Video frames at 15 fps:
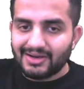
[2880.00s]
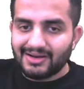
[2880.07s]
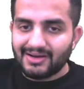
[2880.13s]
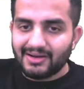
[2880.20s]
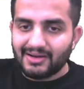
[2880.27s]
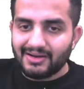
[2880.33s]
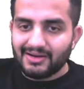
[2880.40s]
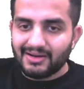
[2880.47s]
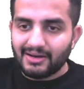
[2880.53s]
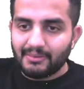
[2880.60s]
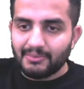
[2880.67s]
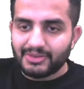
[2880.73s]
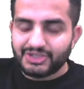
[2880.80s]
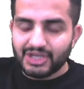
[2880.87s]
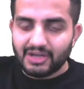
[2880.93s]
a
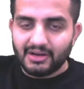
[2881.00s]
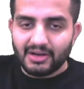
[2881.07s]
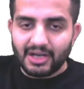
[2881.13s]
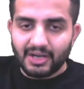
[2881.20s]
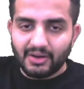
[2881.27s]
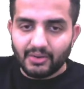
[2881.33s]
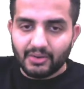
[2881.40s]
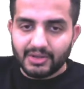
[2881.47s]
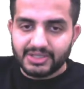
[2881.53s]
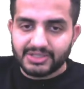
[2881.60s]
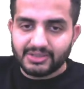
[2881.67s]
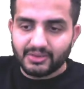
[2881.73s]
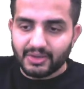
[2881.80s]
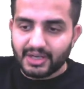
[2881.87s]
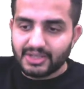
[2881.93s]
machine learning course.
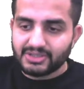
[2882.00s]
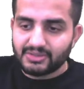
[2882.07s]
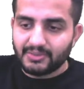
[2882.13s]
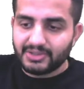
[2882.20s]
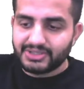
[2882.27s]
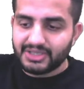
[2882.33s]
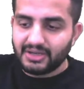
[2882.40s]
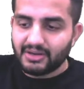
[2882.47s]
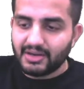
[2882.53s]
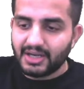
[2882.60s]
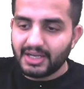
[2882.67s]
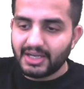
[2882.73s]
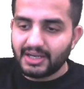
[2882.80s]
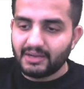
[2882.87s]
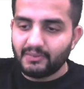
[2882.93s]
Okay, so machine
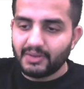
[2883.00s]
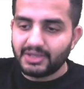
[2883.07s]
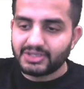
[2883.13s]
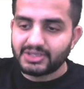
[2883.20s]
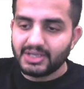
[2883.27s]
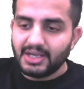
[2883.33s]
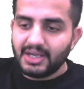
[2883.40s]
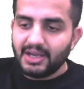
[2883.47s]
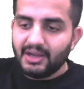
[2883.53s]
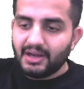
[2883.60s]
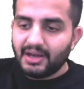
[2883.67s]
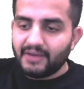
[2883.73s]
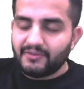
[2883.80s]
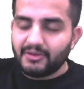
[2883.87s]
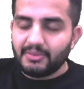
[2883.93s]
learning in which
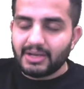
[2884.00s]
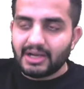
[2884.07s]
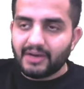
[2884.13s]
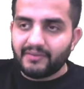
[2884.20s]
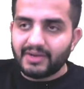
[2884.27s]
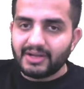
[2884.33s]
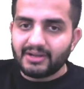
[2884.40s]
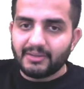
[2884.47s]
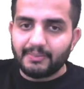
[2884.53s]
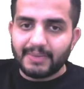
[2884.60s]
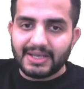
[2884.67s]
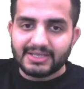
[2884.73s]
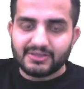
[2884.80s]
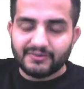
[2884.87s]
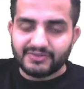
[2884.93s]
we'll be covering the
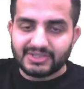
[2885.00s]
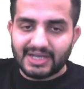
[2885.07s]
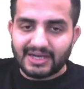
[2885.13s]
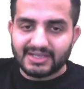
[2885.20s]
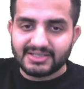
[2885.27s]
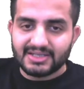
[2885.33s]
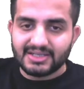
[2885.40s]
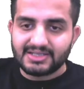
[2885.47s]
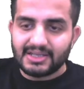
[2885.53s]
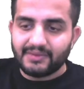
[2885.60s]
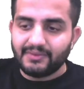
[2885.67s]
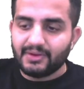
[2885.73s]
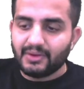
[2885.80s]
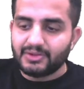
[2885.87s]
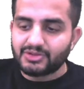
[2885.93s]
base of statistics, and
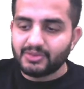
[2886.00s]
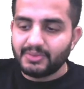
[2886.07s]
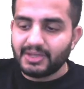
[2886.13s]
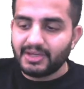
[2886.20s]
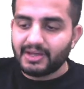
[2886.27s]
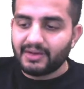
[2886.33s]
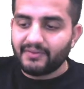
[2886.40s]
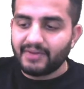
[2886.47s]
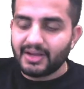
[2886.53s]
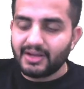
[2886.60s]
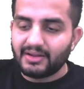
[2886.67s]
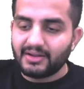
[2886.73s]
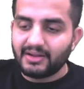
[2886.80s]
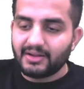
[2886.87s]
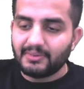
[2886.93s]
we'll also be covering
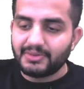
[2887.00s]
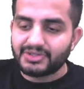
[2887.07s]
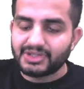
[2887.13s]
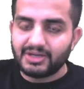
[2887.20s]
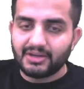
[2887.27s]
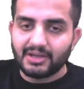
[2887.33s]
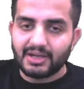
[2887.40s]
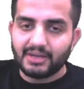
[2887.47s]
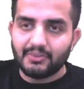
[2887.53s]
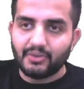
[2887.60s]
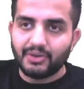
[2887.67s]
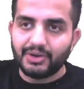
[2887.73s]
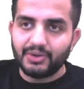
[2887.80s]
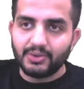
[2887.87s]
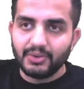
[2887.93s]
the machine learning
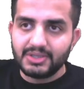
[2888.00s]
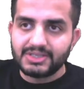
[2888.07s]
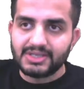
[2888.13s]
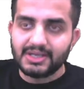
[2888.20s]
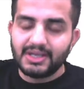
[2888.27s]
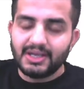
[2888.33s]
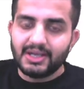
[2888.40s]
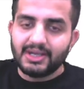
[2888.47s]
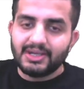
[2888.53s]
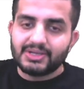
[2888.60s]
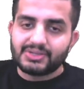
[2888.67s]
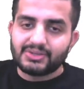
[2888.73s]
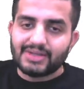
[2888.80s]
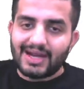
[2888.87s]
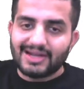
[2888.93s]
modules. So
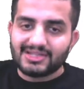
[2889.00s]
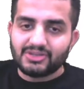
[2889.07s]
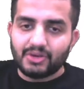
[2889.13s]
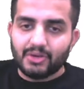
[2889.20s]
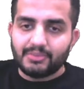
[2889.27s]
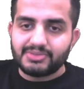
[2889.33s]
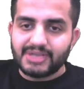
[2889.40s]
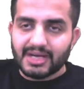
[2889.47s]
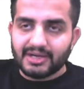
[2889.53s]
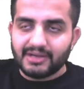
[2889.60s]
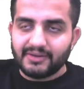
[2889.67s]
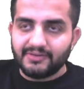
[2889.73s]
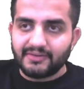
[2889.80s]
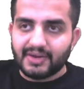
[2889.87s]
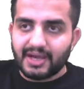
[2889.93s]
that is the
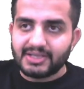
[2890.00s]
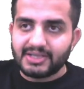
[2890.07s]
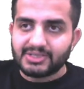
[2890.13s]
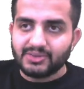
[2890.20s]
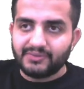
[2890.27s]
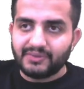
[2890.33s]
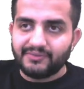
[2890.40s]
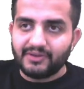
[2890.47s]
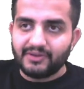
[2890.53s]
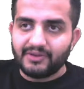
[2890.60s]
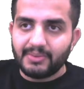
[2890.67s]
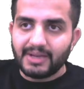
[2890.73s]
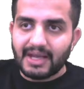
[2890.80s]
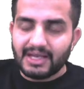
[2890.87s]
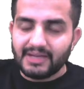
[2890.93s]
objective, guys. So we will
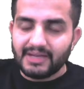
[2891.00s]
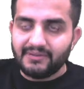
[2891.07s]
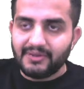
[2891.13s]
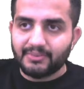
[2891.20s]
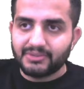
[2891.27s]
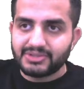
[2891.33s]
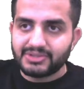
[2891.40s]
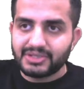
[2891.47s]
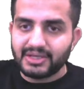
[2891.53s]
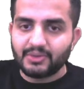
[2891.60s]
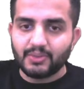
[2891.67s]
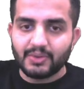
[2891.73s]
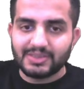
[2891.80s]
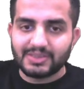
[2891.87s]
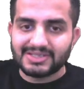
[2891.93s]
be anyway proceeding
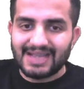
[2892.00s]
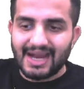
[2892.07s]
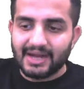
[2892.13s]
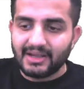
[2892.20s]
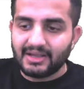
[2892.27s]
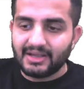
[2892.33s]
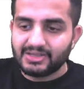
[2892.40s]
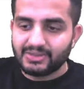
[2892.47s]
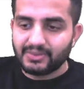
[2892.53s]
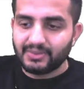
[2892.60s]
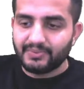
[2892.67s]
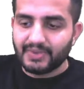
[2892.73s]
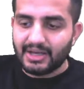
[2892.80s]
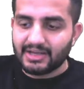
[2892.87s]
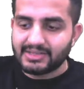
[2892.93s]
towards that. So
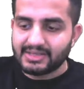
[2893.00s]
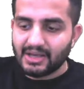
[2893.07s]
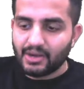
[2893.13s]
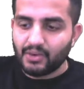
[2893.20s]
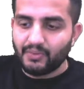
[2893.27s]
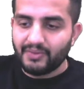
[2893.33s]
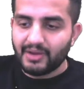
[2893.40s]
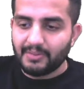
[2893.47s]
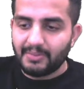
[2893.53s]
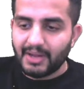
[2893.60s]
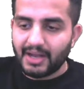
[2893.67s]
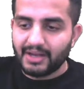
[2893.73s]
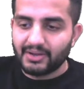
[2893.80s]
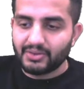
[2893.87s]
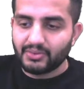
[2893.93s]
that is how we are
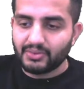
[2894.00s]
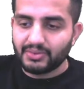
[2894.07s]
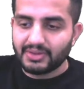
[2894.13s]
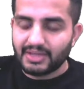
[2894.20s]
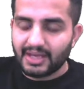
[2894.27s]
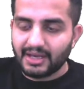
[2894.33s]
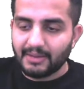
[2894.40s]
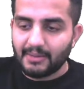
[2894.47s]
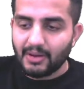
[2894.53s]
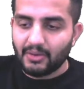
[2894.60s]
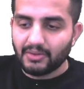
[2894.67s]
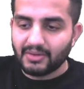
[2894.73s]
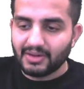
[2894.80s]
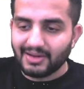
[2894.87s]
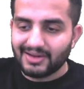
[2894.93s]
planning to think
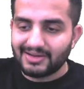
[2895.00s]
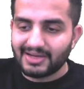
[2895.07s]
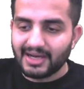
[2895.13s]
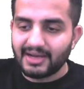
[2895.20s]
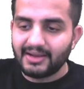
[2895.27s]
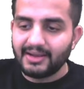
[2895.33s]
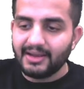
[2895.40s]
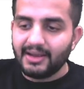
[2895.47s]
about the content,